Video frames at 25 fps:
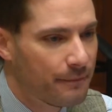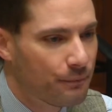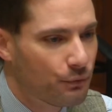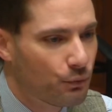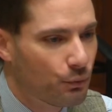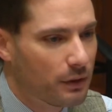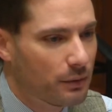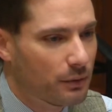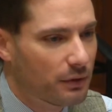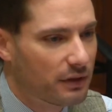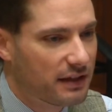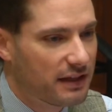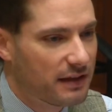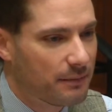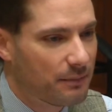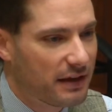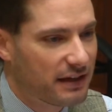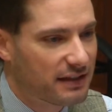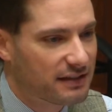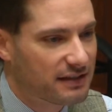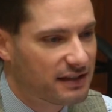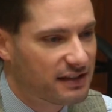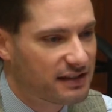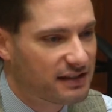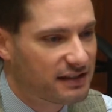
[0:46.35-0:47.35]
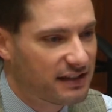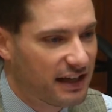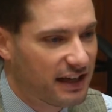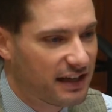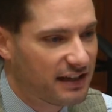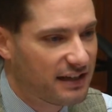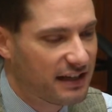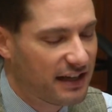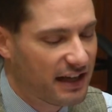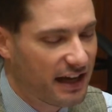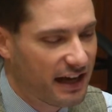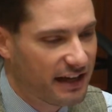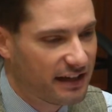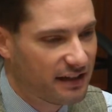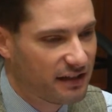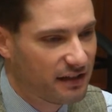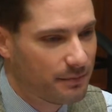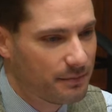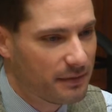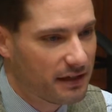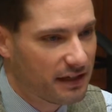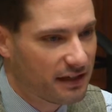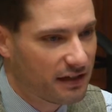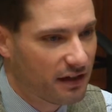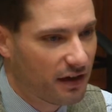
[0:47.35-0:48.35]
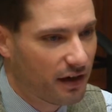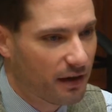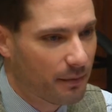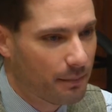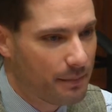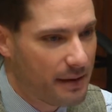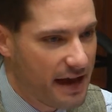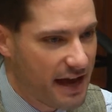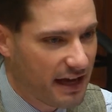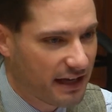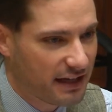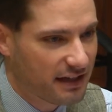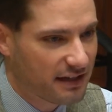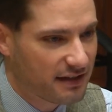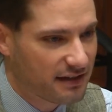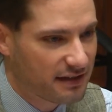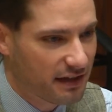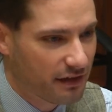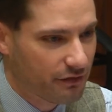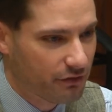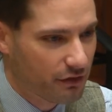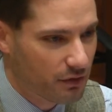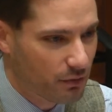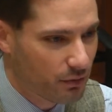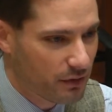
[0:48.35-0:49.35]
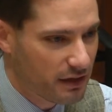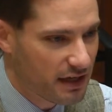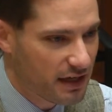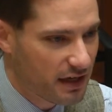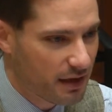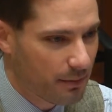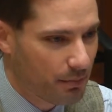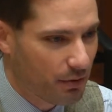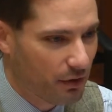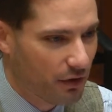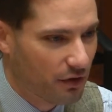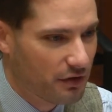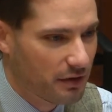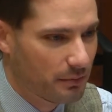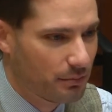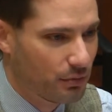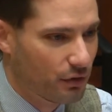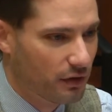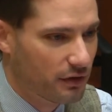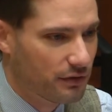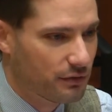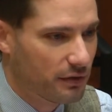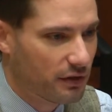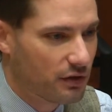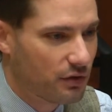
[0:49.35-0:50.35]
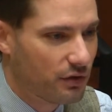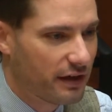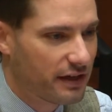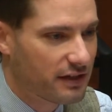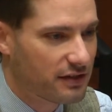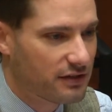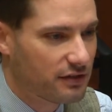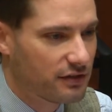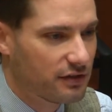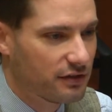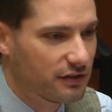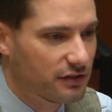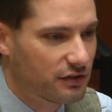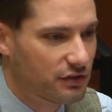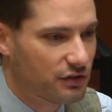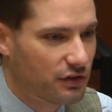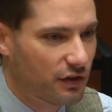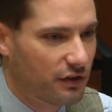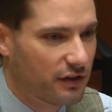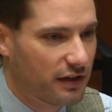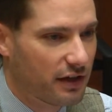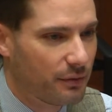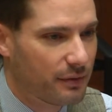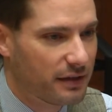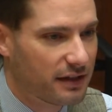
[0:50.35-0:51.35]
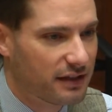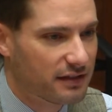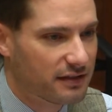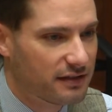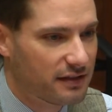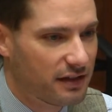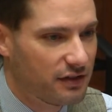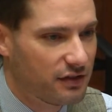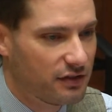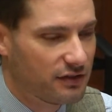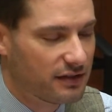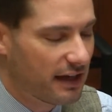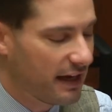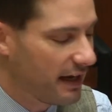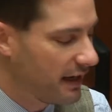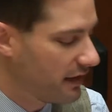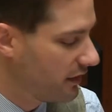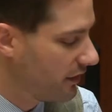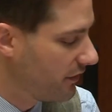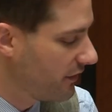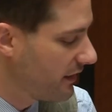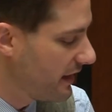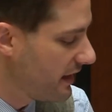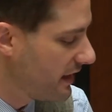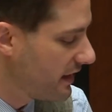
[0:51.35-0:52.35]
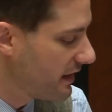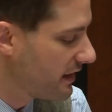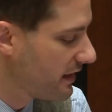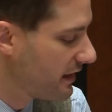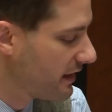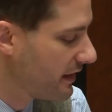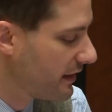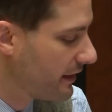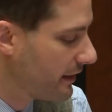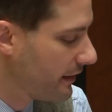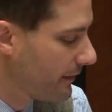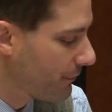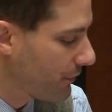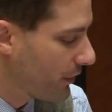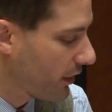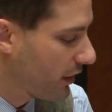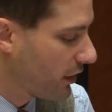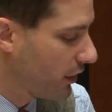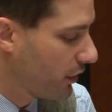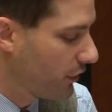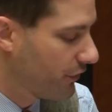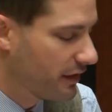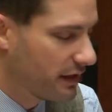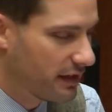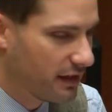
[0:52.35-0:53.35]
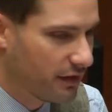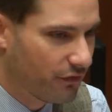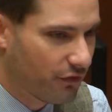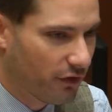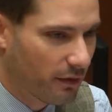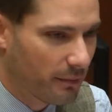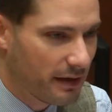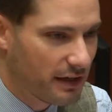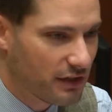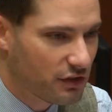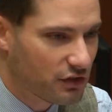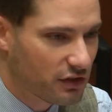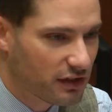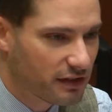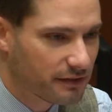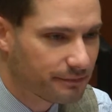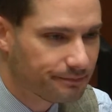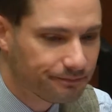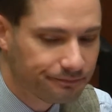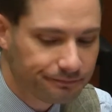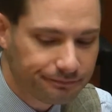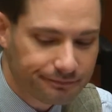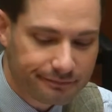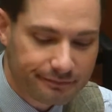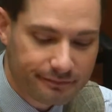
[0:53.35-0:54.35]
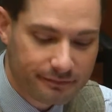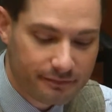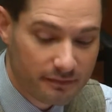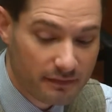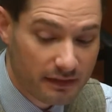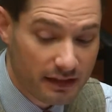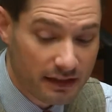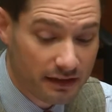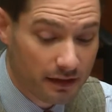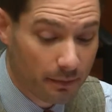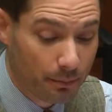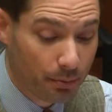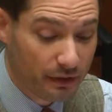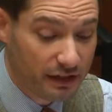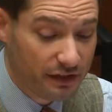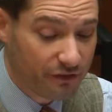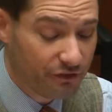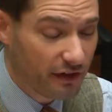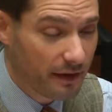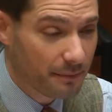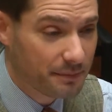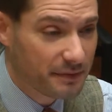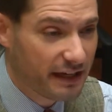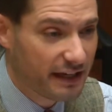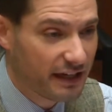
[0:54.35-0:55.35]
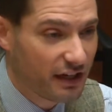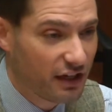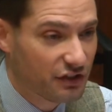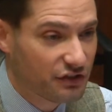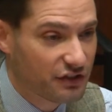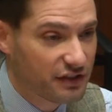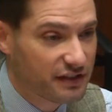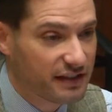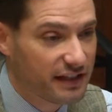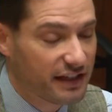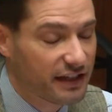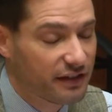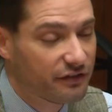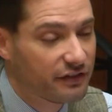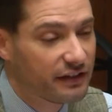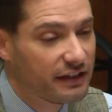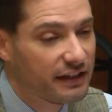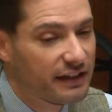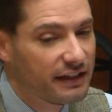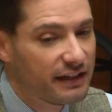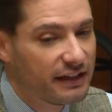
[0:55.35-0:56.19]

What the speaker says: We will keep that as a standing item in our packets every week per the board's request to ensure that we continue to elevate the COVID information. The brief update I'll just give.